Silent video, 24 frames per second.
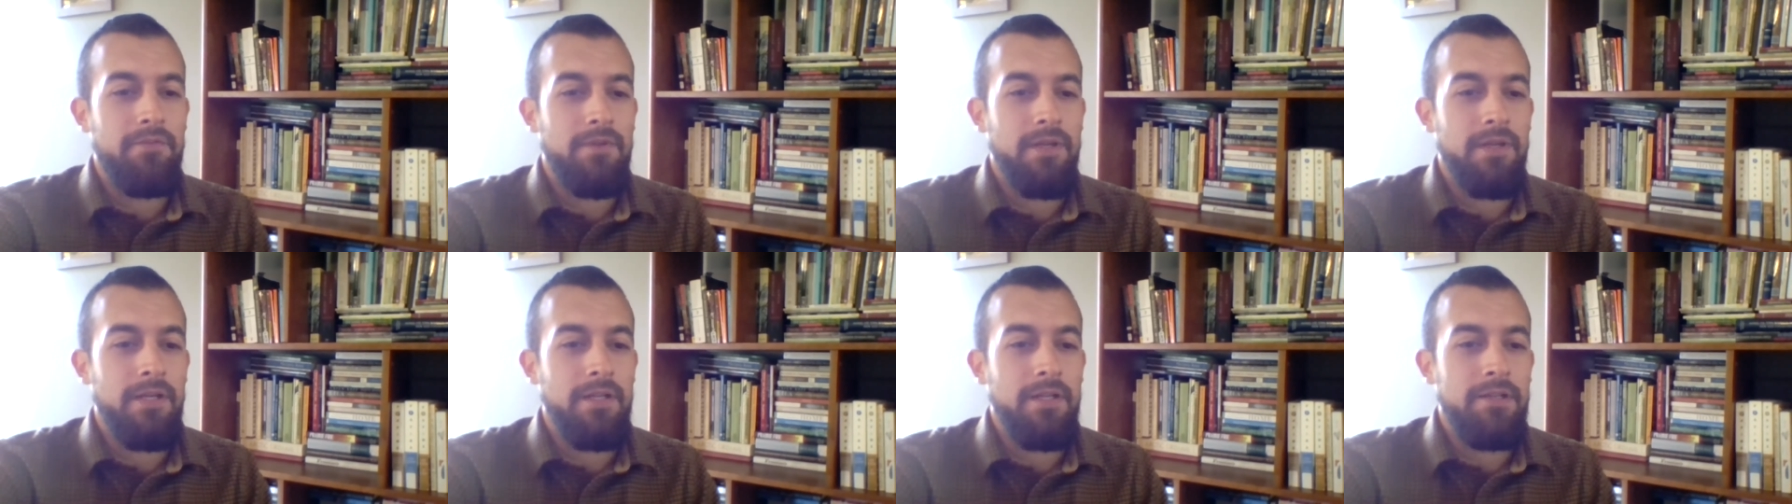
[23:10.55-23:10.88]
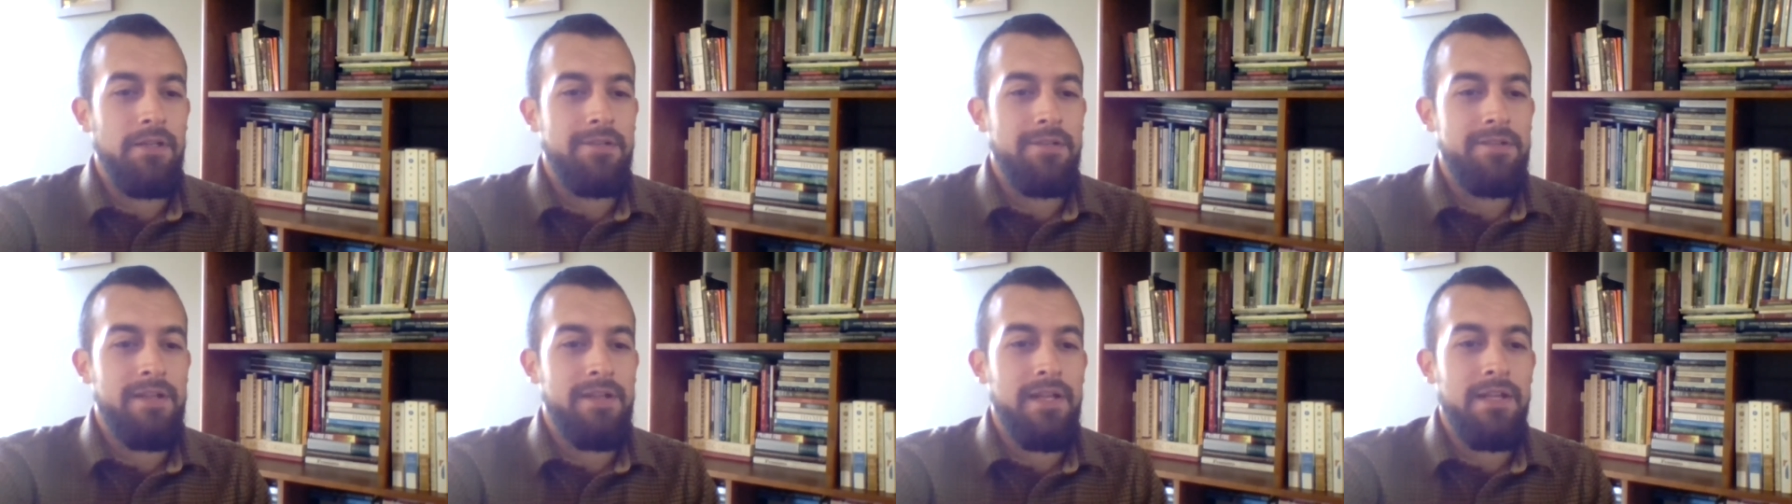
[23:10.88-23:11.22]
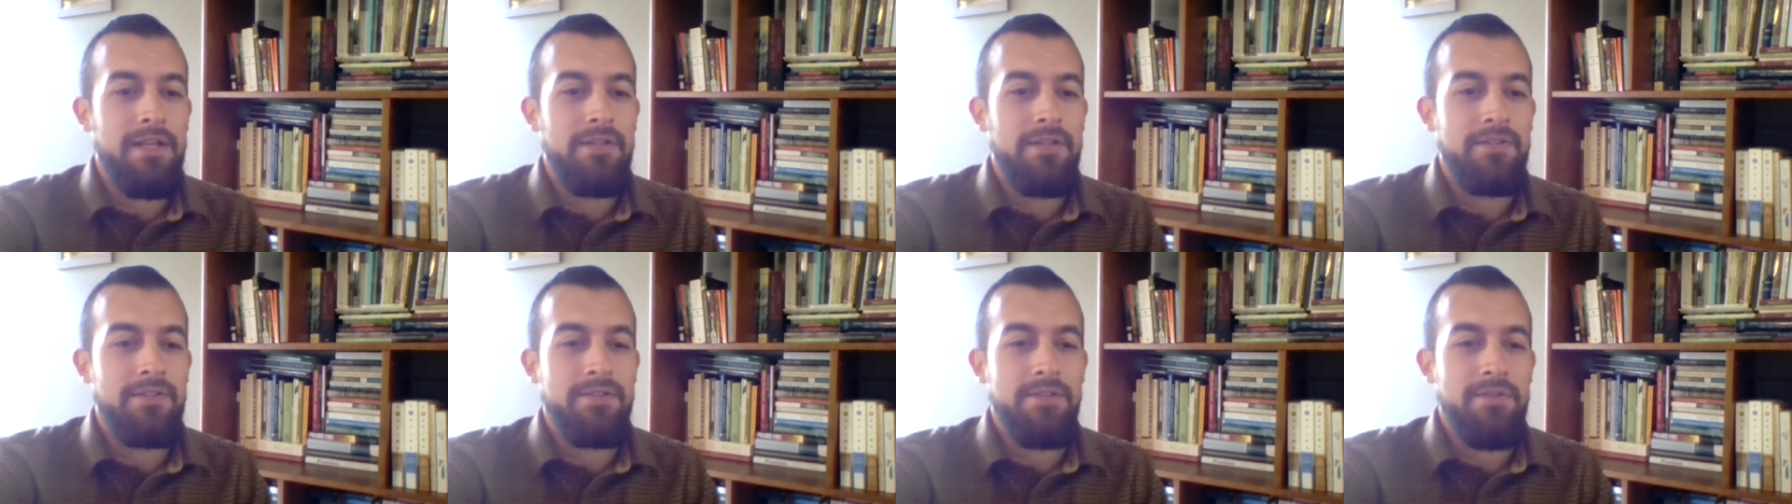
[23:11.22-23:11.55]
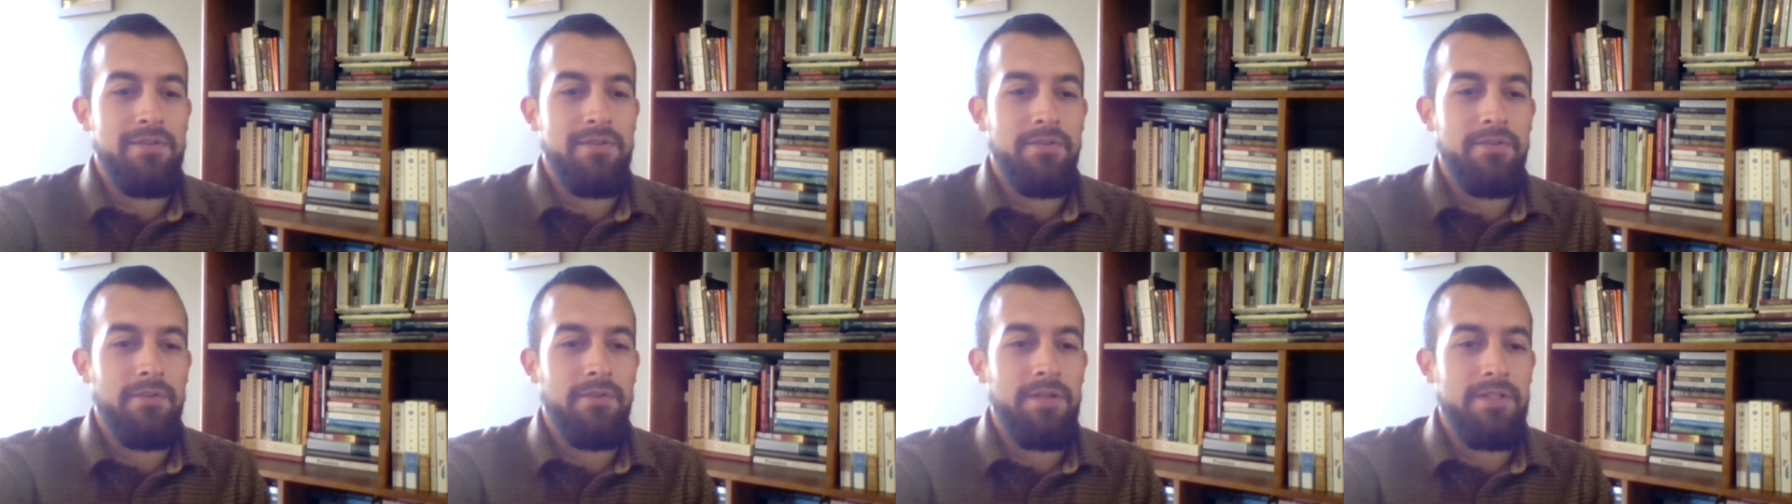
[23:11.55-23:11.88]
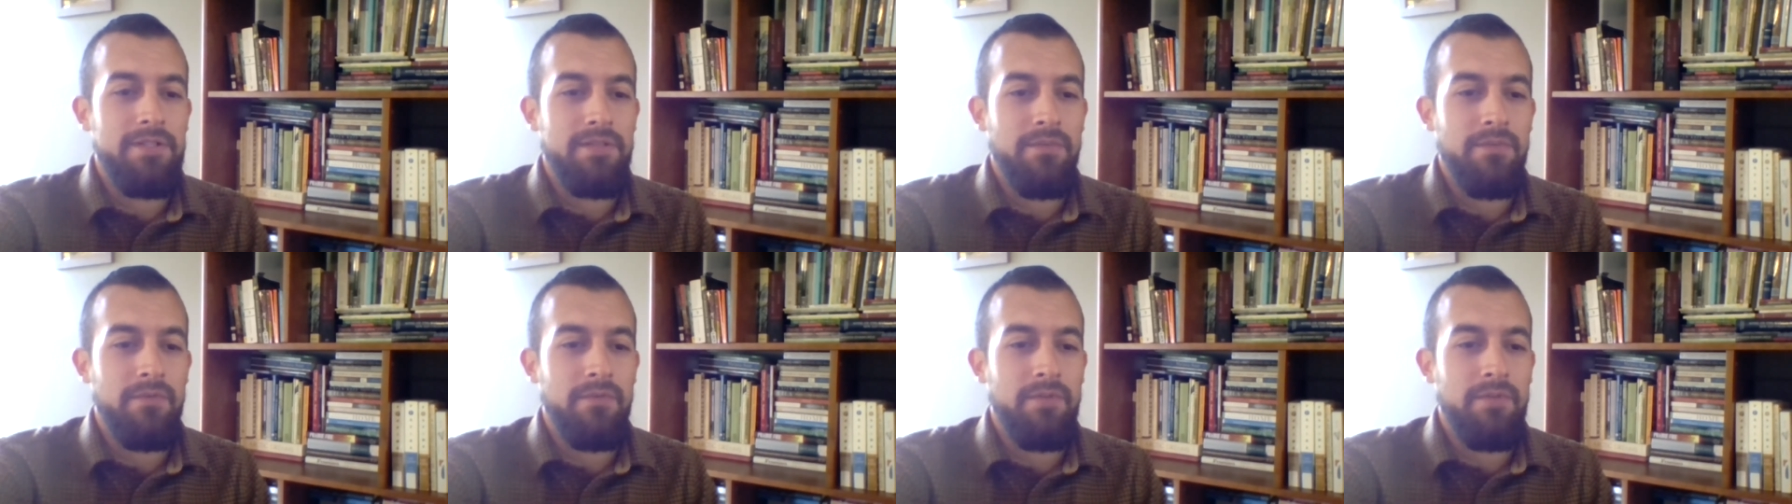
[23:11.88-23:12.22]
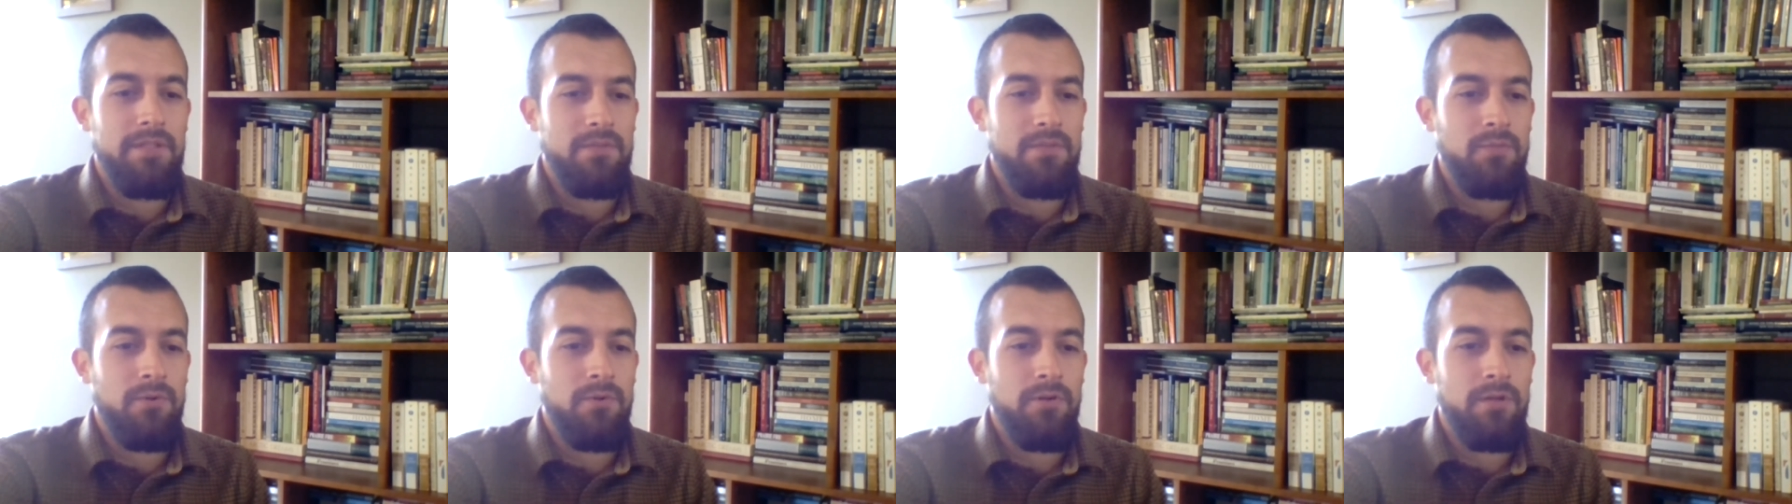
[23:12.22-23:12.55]
a chance, you should read some of
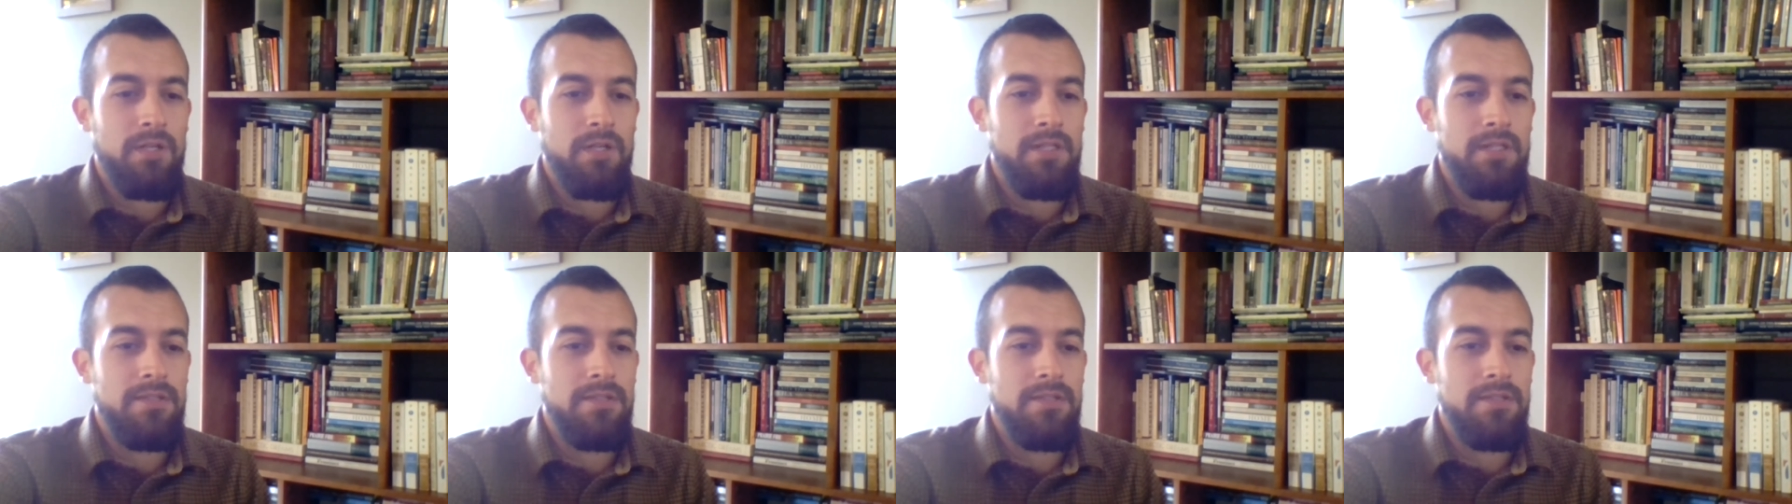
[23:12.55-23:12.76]
his work.